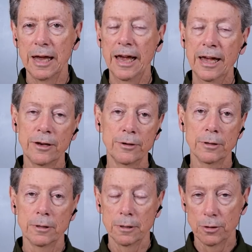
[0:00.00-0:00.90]
And
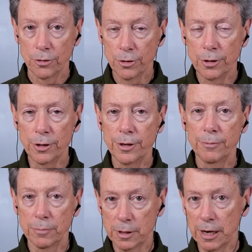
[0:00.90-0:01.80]
third,
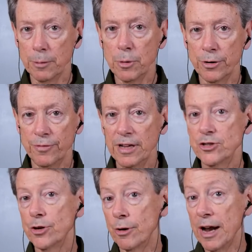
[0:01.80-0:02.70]
kind of
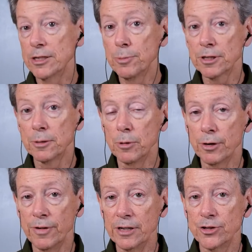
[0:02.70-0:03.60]
motivation or aspect of
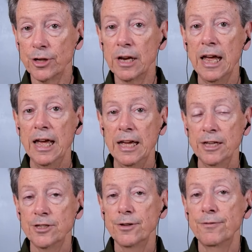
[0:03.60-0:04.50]
motivation
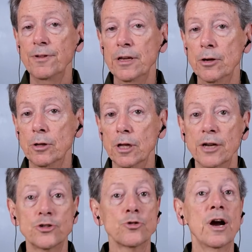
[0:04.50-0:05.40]
is to feel
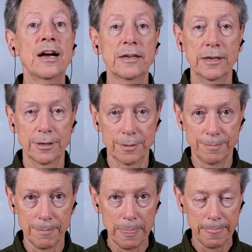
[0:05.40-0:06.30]
attracted,
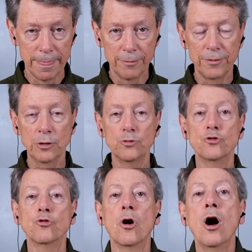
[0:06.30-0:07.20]
to feel
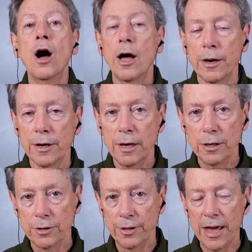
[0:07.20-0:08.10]
drawn
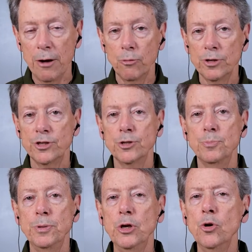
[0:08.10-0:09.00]
to that which is
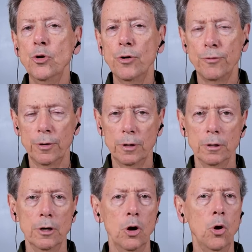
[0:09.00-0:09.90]
beautiful,
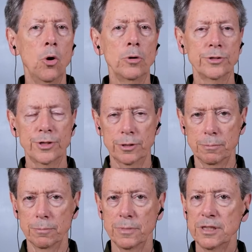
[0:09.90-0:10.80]

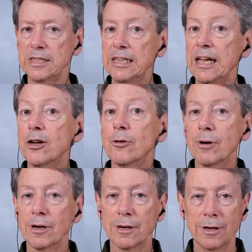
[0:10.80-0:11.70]
wholesome,
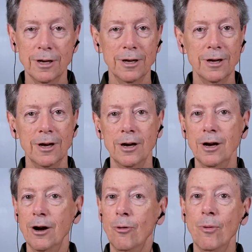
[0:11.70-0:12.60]
sacred,
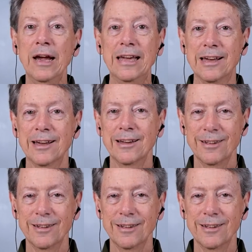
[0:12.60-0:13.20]
awake,